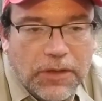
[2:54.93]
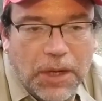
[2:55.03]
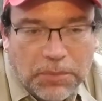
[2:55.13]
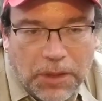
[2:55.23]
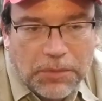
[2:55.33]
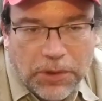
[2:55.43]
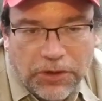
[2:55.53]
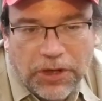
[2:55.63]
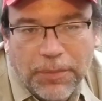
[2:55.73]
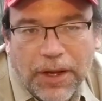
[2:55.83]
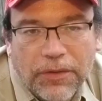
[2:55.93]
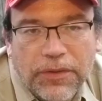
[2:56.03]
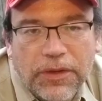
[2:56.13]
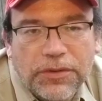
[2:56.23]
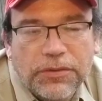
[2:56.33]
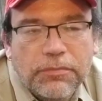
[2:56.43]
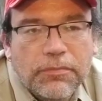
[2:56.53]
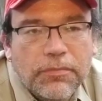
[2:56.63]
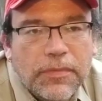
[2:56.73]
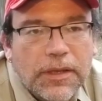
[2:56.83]
I'm learning about this,
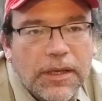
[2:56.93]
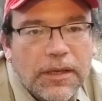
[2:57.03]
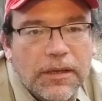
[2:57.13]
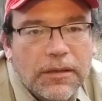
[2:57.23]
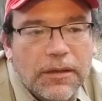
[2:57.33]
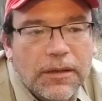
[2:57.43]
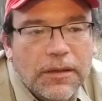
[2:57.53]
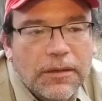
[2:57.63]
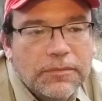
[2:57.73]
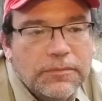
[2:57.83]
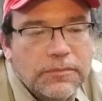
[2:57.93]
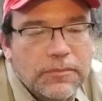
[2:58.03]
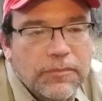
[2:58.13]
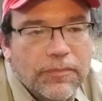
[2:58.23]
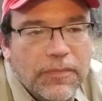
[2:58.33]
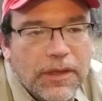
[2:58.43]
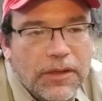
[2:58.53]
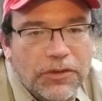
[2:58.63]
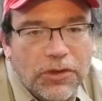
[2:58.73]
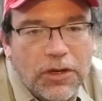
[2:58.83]
and
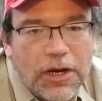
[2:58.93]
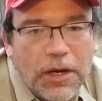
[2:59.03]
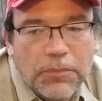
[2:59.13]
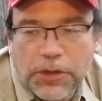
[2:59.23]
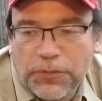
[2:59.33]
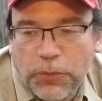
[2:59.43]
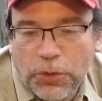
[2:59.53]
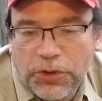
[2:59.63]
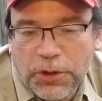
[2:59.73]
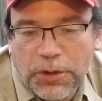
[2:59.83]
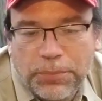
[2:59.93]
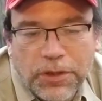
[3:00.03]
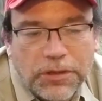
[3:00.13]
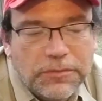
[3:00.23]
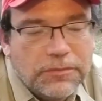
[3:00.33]
so I'm looking forward to your input.